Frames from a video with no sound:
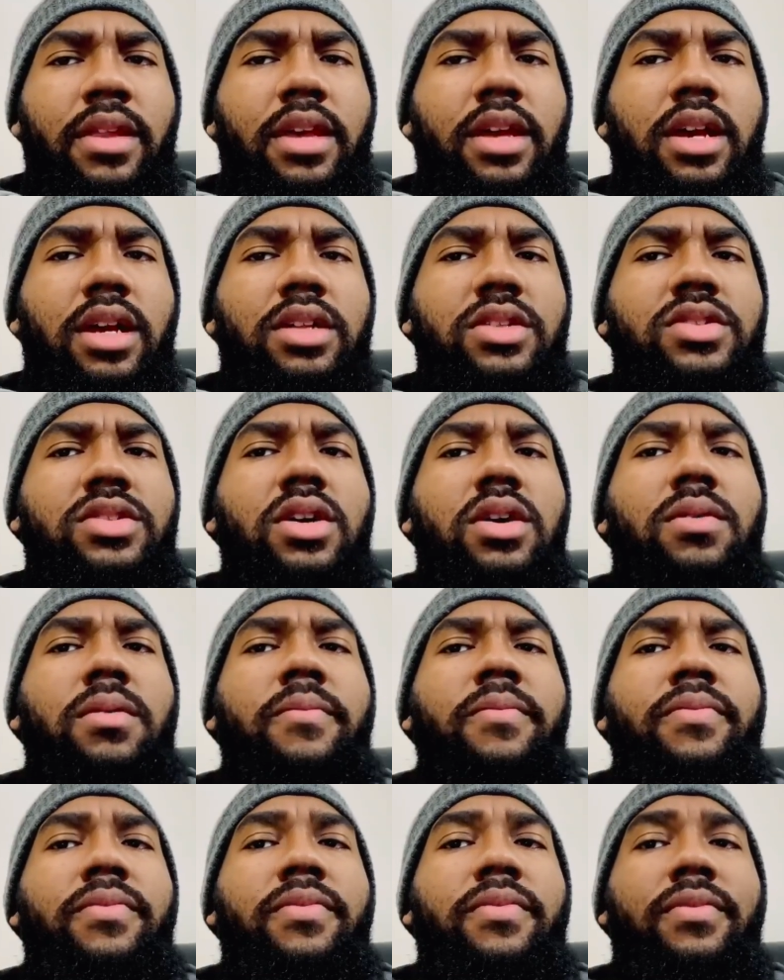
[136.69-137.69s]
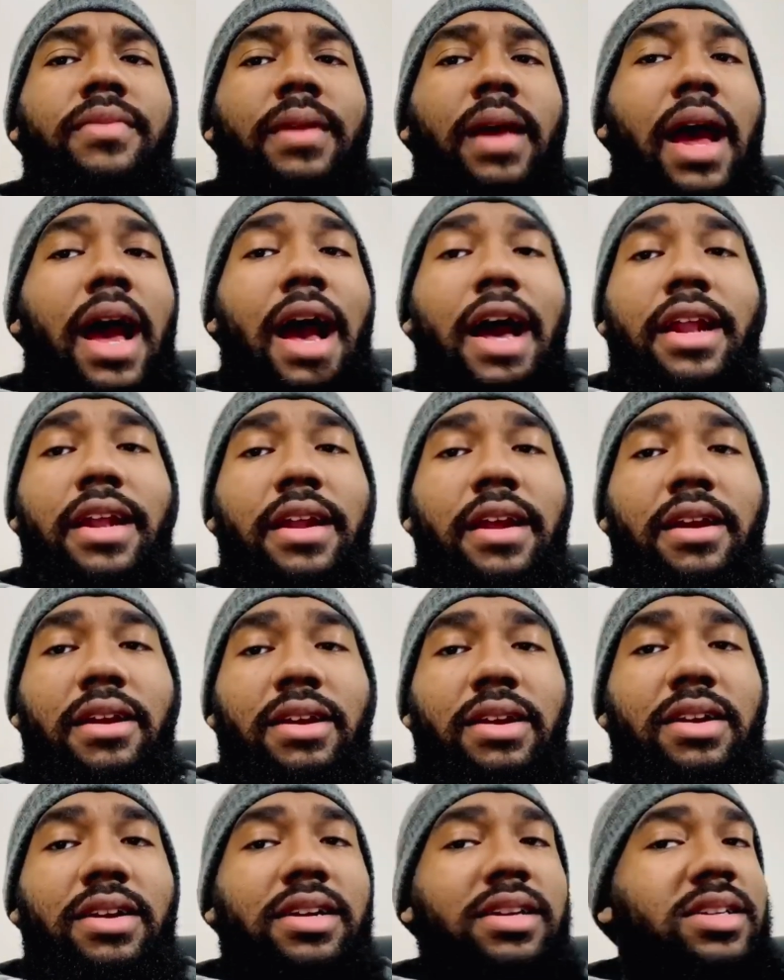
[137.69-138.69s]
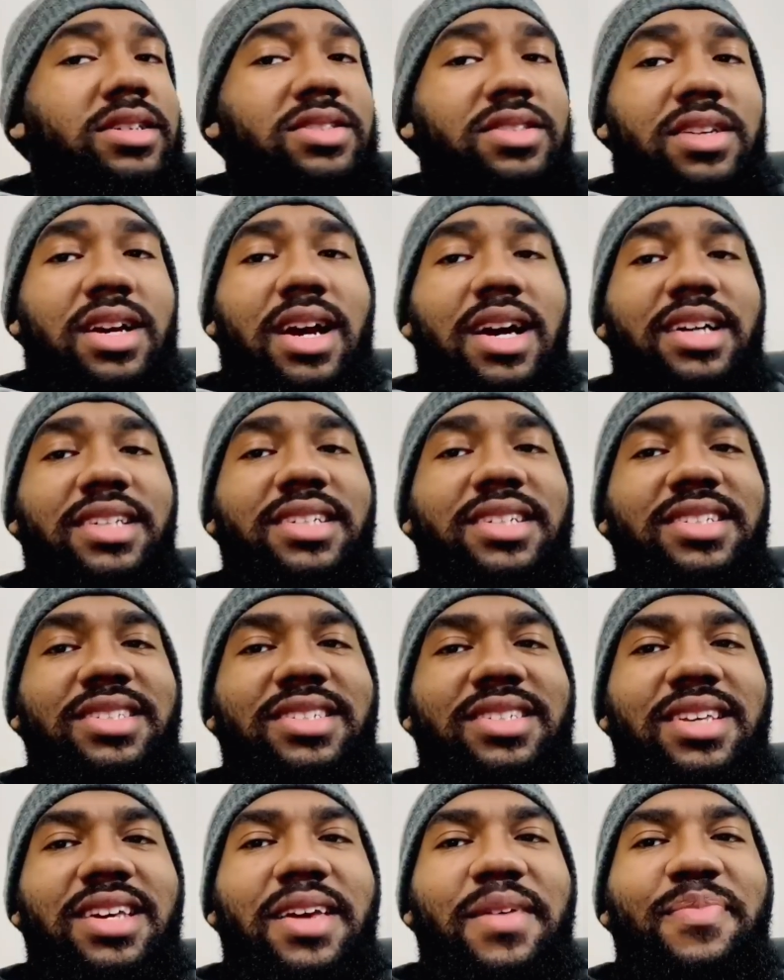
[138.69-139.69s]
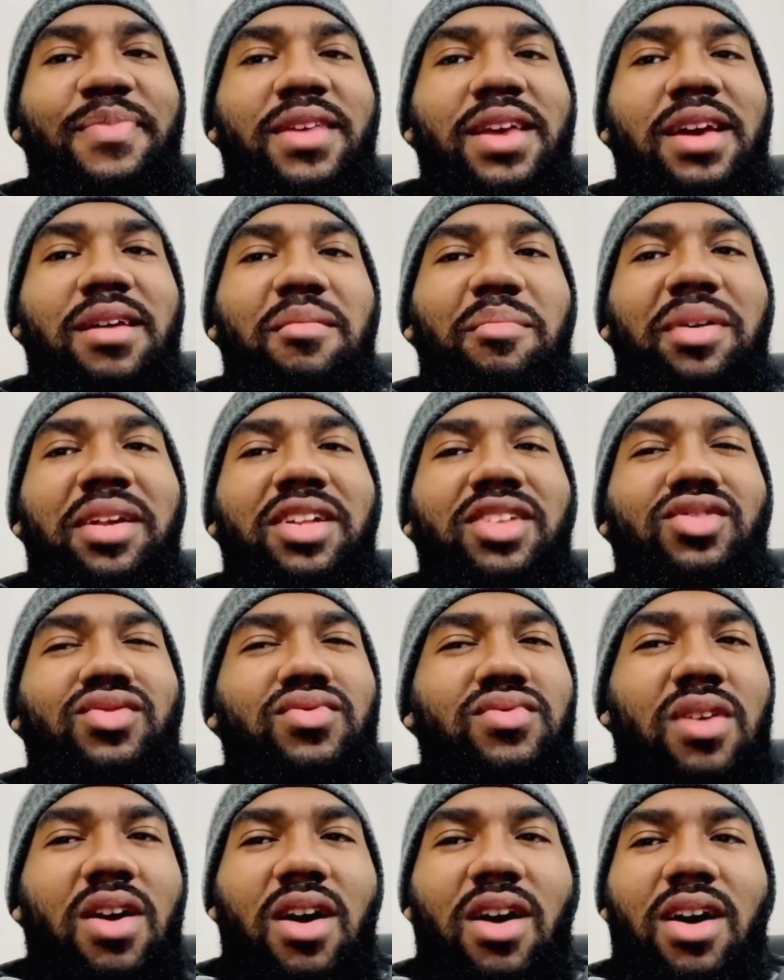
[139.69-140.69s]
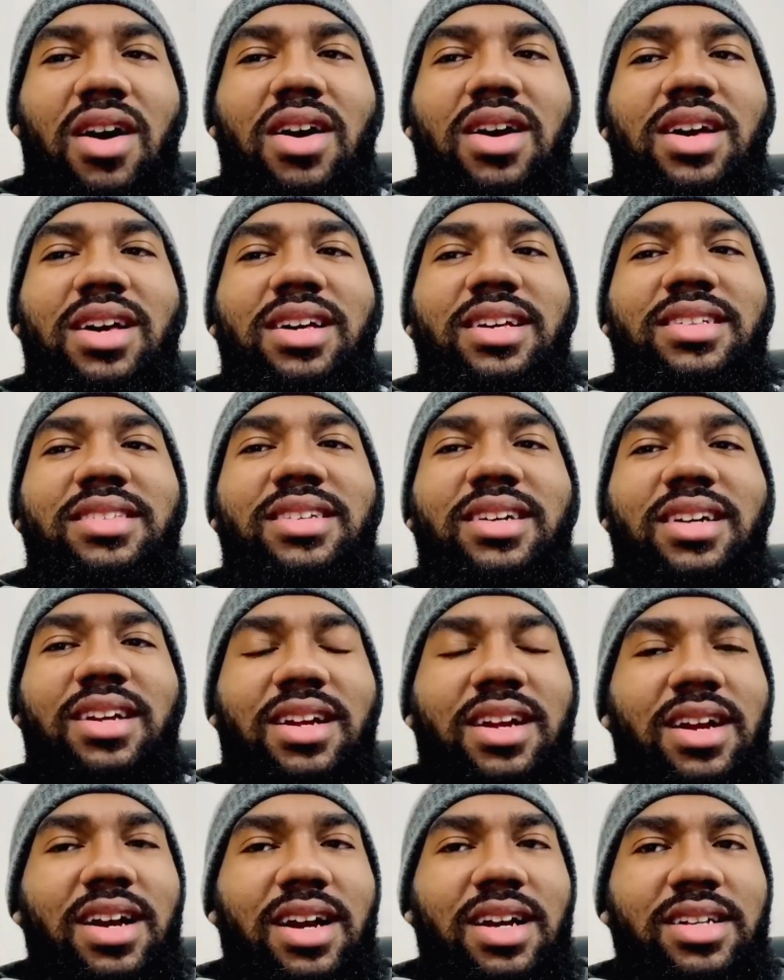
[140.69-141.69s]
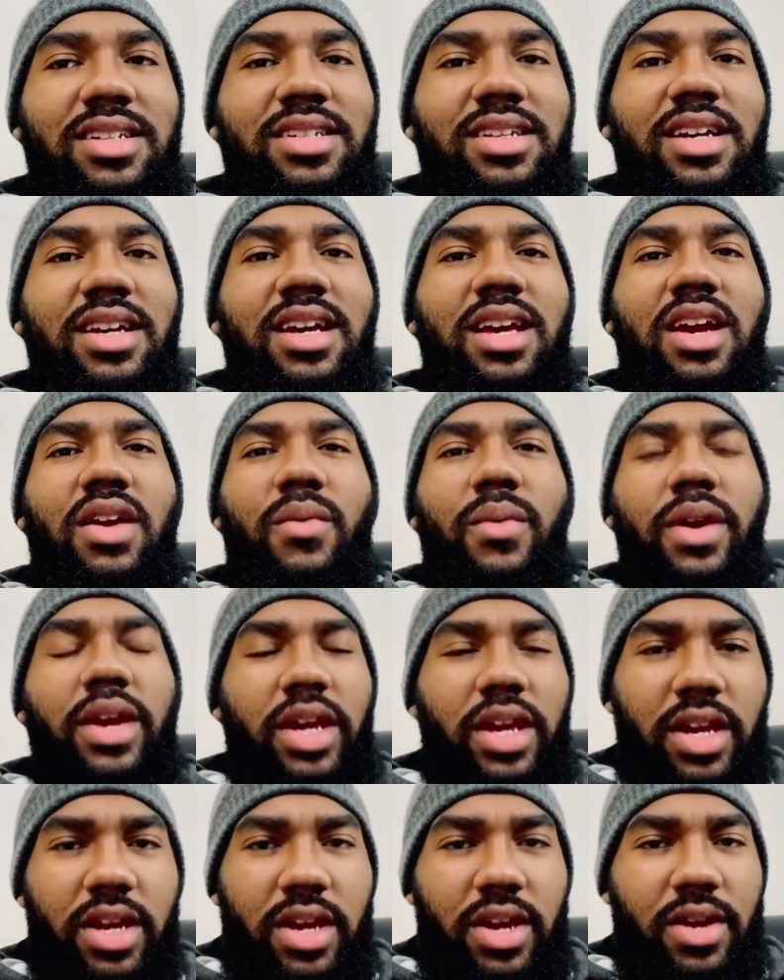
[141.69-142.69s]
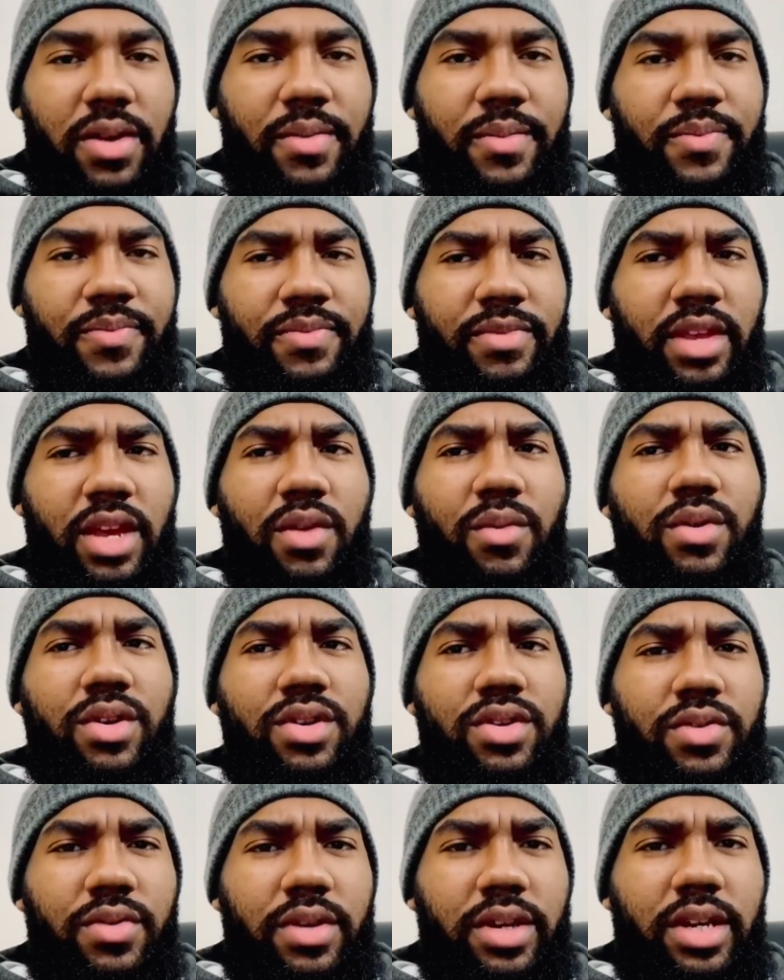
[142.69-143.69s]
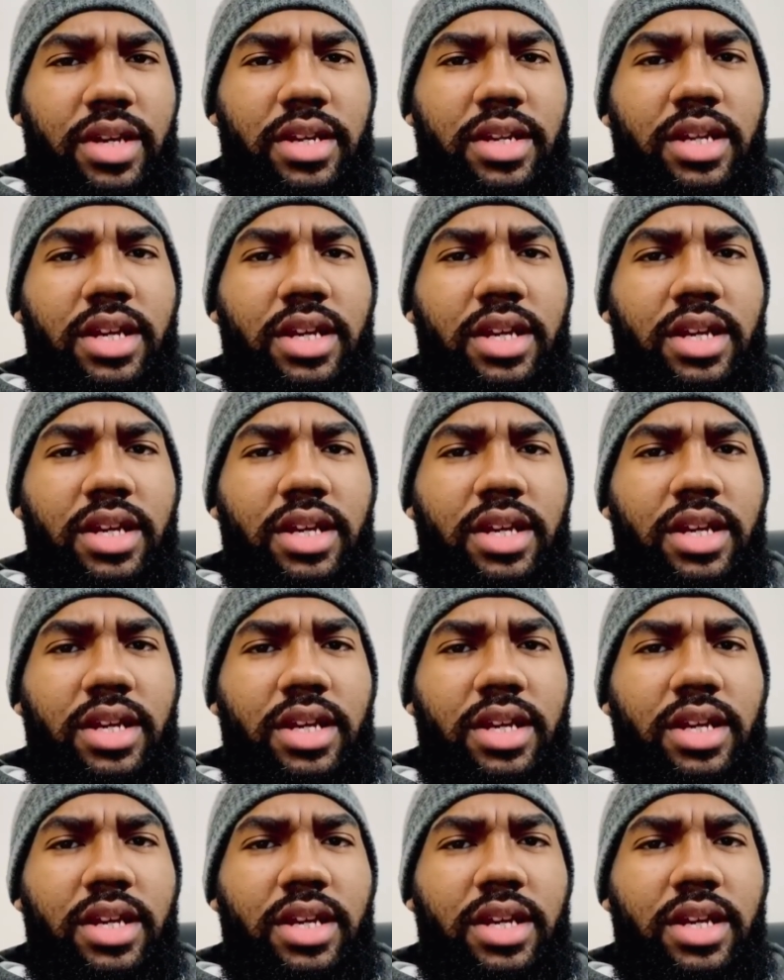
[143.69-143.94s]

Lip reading: And so I need a haircut, as you guys can see, but it's raw, it's uncut, and we're here, and we're doing it.